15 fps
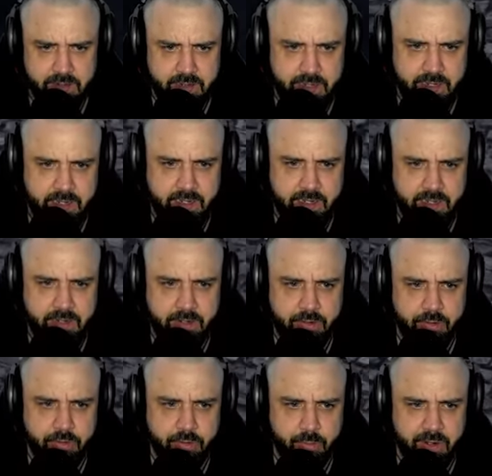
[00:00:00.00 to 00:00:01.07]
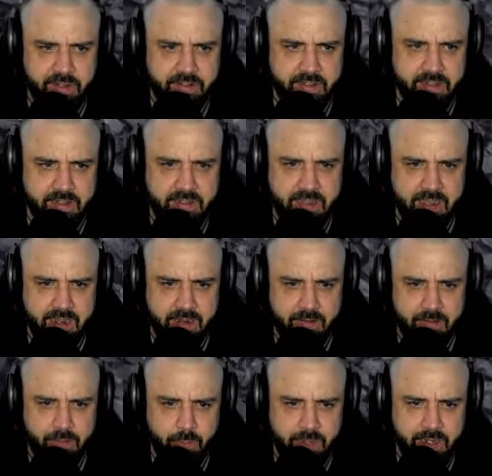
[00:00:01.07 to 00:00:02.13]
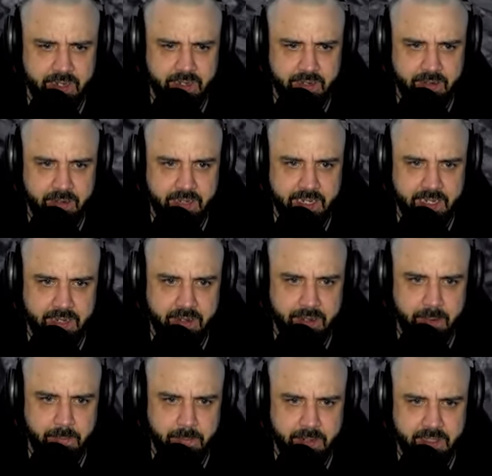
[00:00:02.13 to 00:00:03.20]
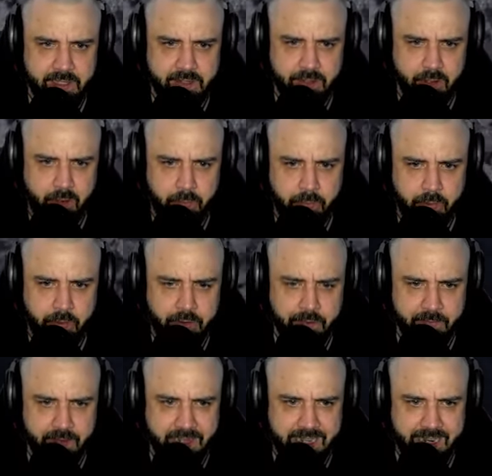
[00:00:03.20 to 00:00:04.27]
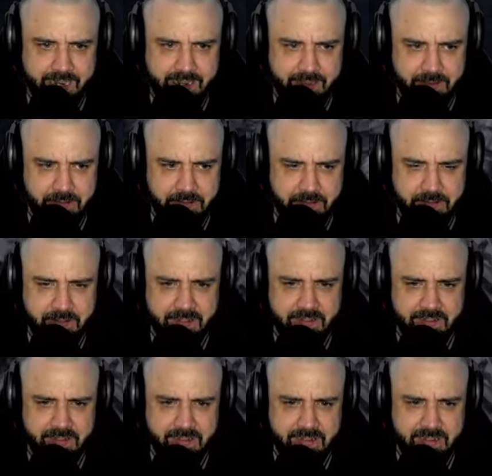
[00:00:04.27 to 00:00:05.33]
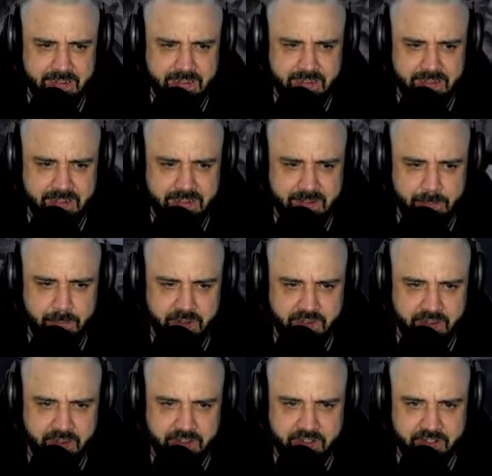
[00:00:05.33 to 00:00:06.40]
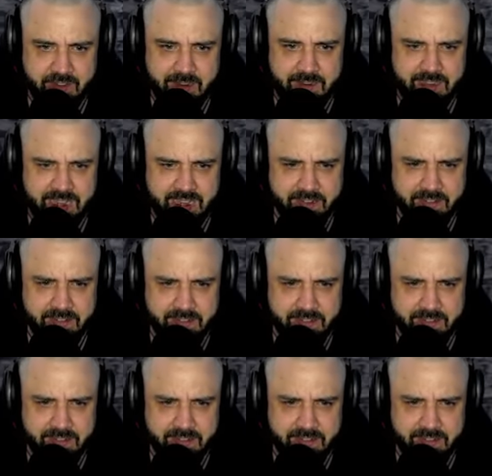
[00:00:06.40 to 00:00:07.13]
And here's the rest of the tires. We cannot get up in the tall part of the lighthouse it's missing a staircase.